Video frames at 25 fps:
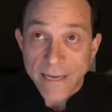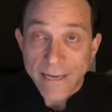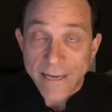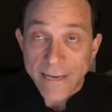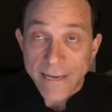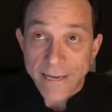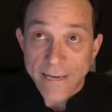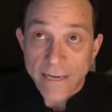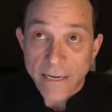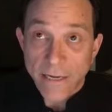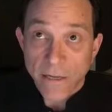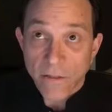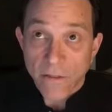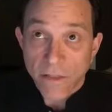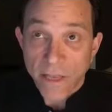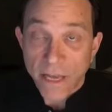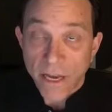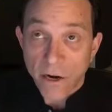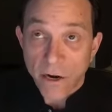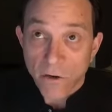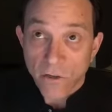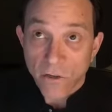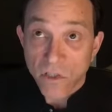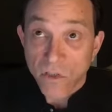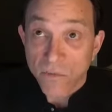that
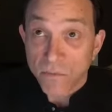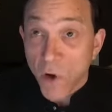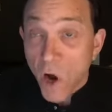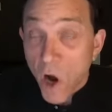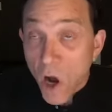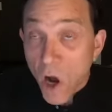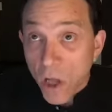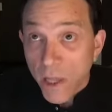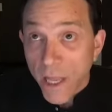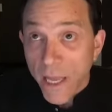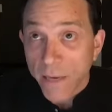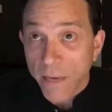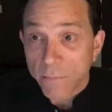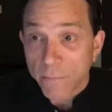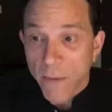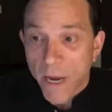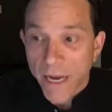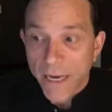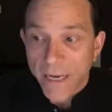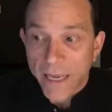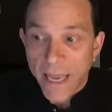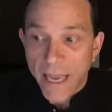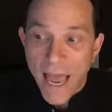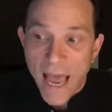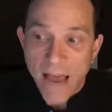are small like
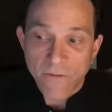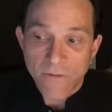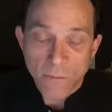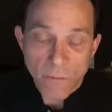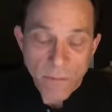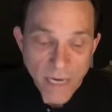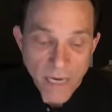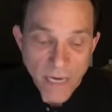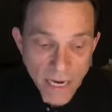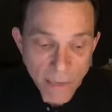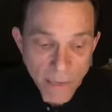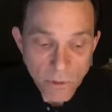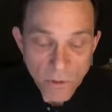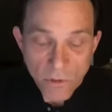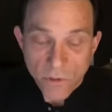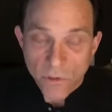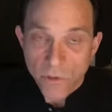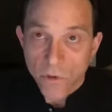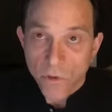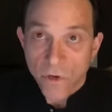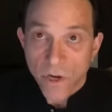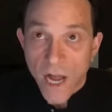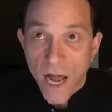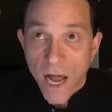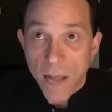mine haven't been able to
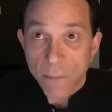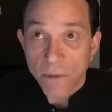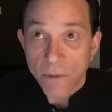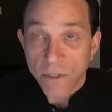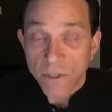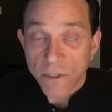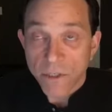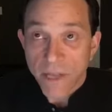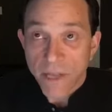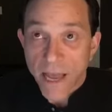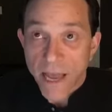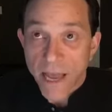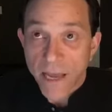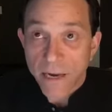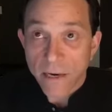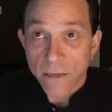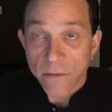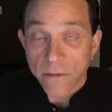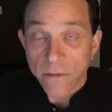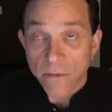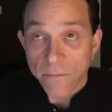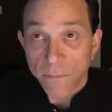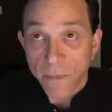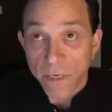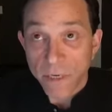accomplish that.
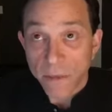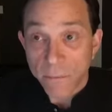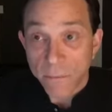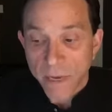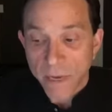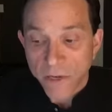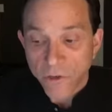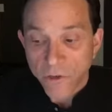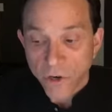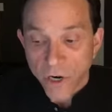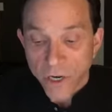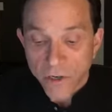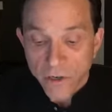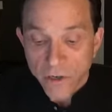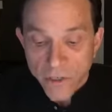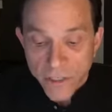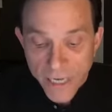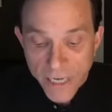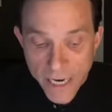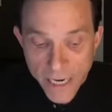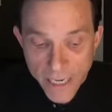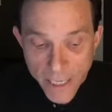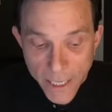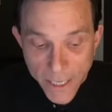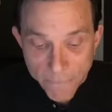It's been a major
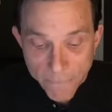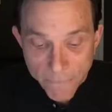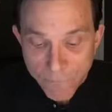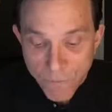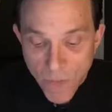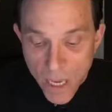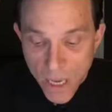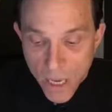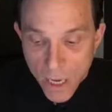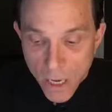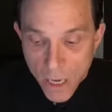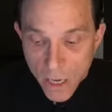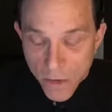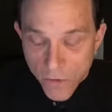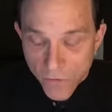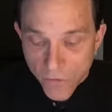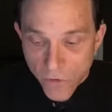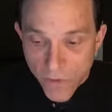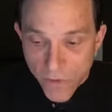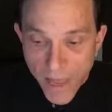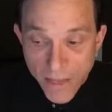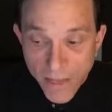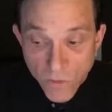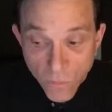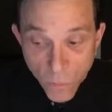undertaking. So
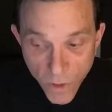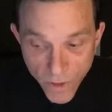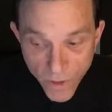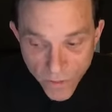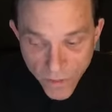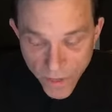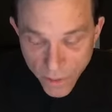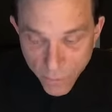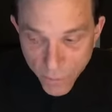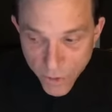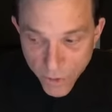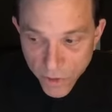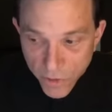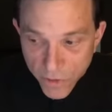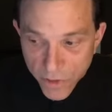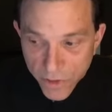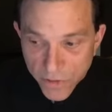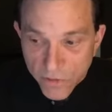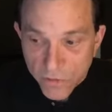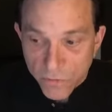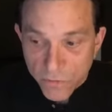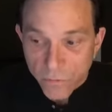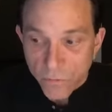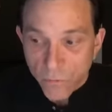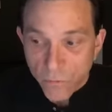that's one thing we do
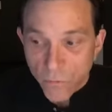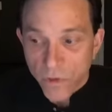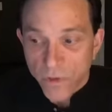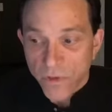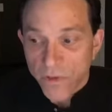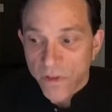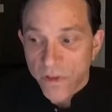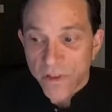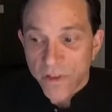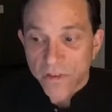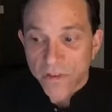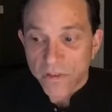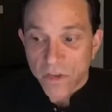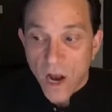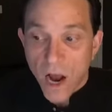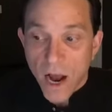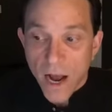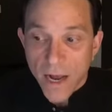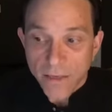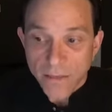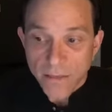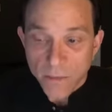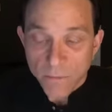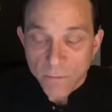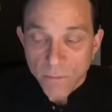that's
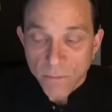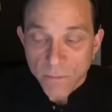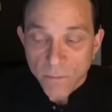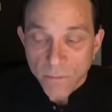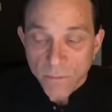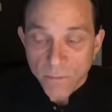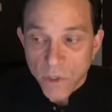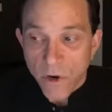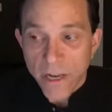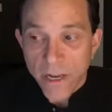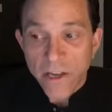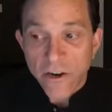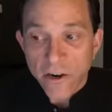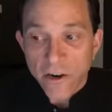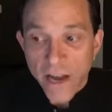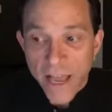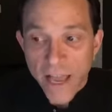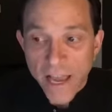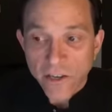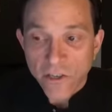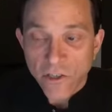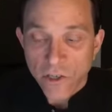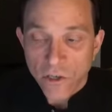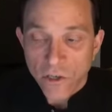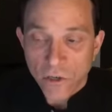awesome. So our
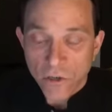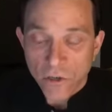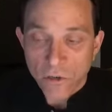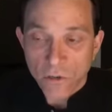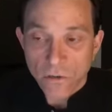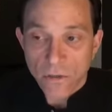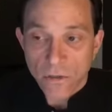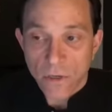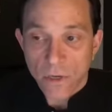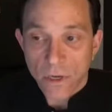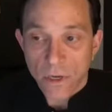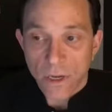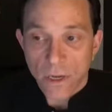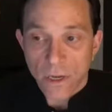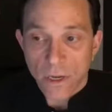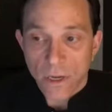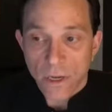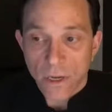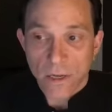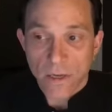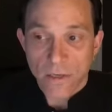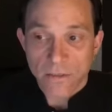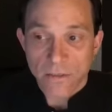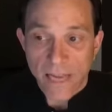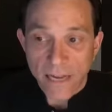international
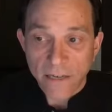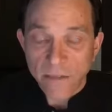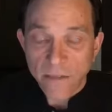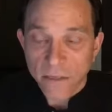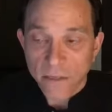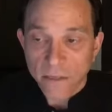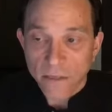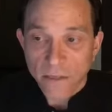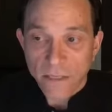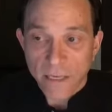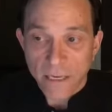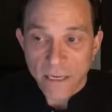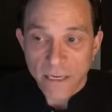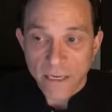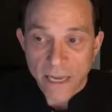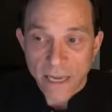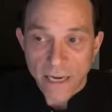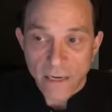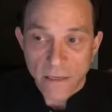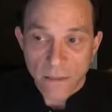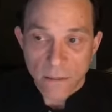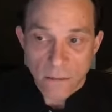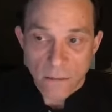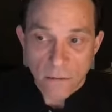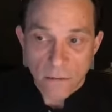dentists can
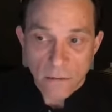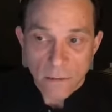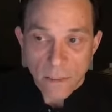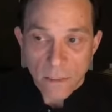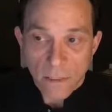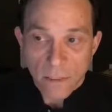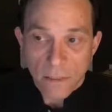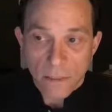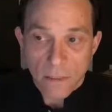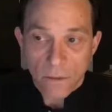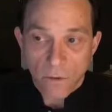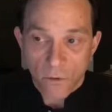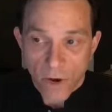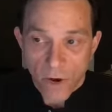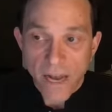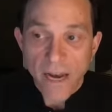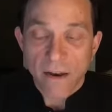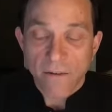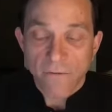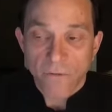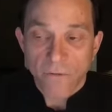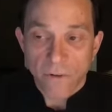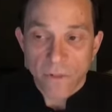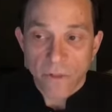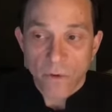get
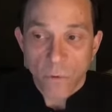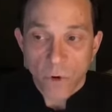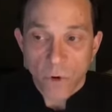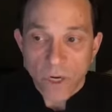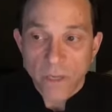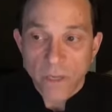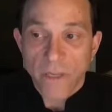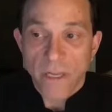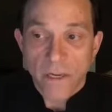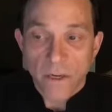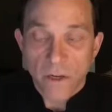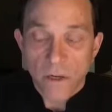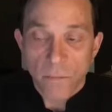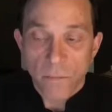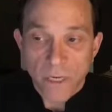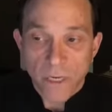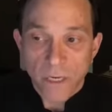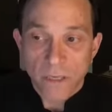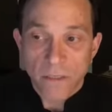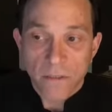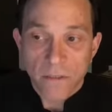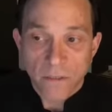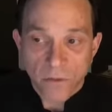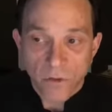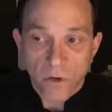credit for the work they do
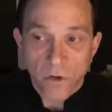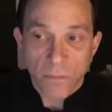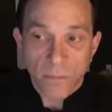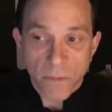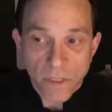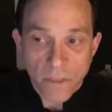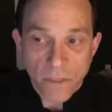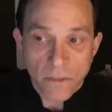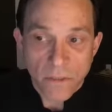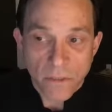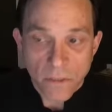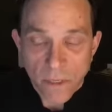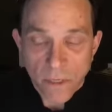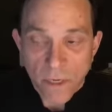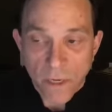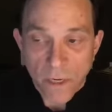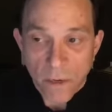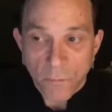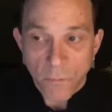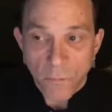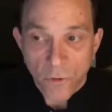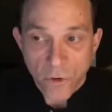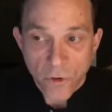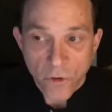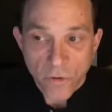because CERP is
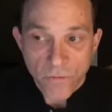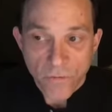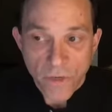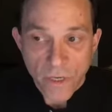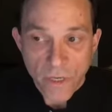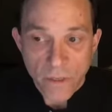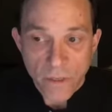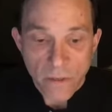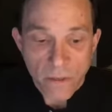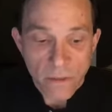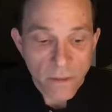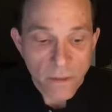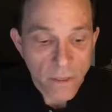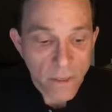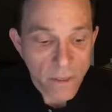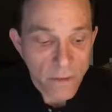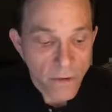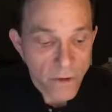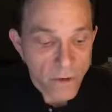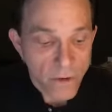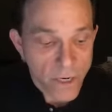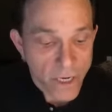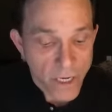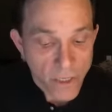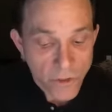approved in
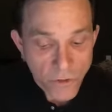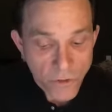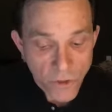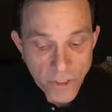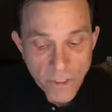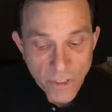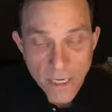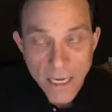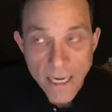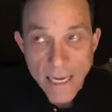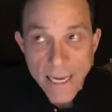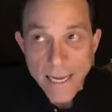their countries.